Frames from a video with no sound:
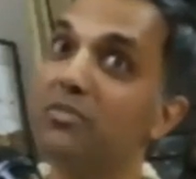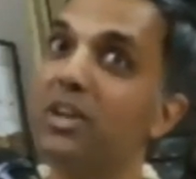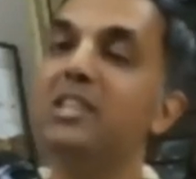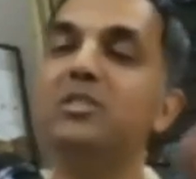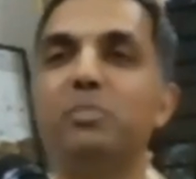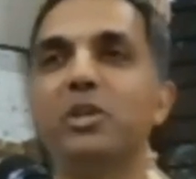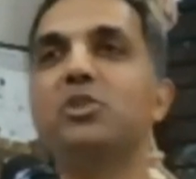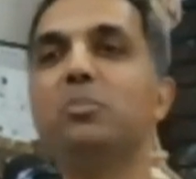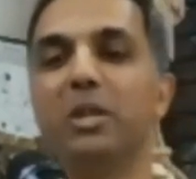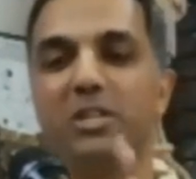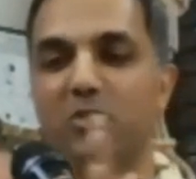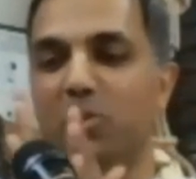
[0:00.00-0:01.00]
It's a very
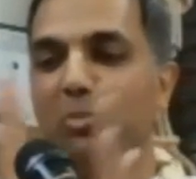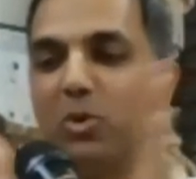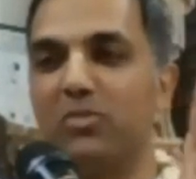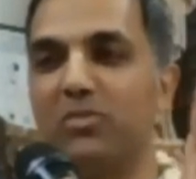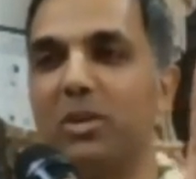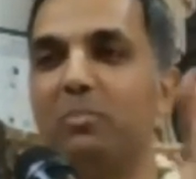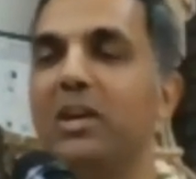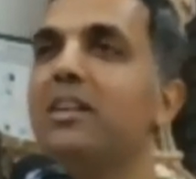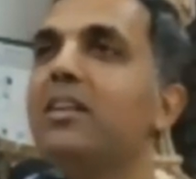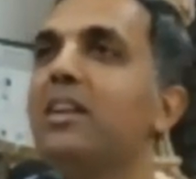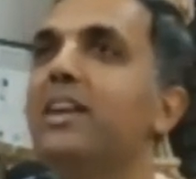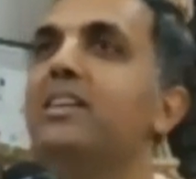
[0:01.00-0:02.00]
special place, though both of them are
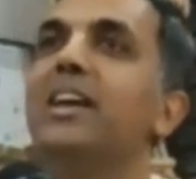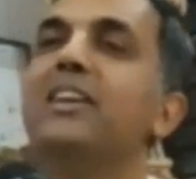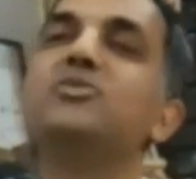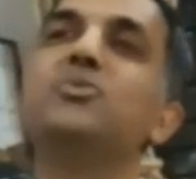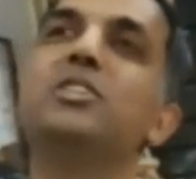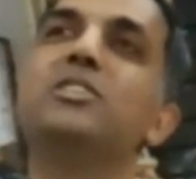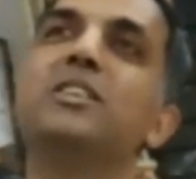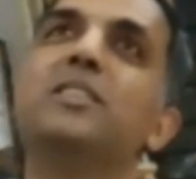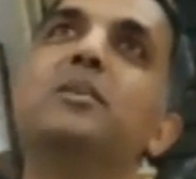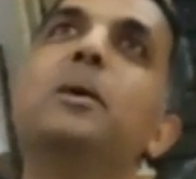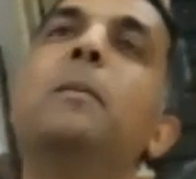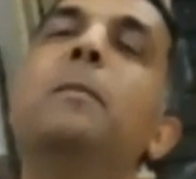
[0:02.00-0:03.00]
right next to each
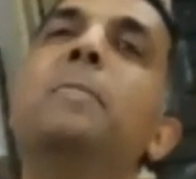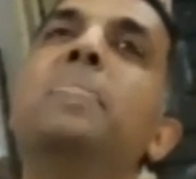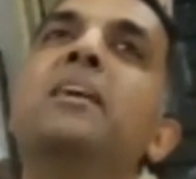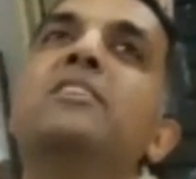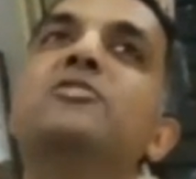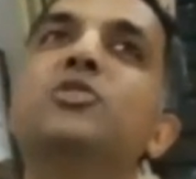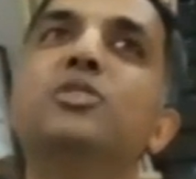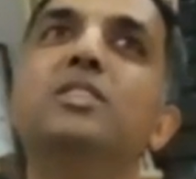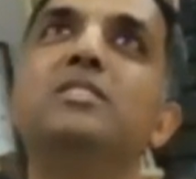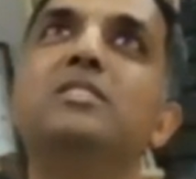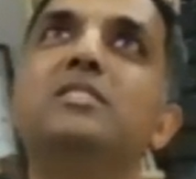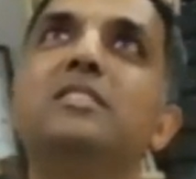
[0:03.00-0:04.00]
other. So
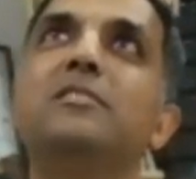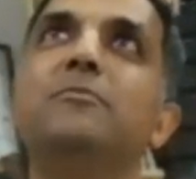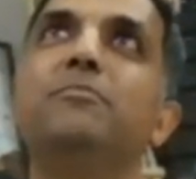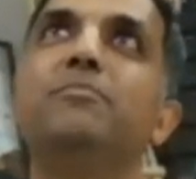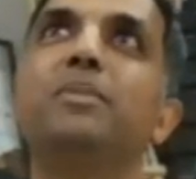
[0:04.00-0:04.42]
this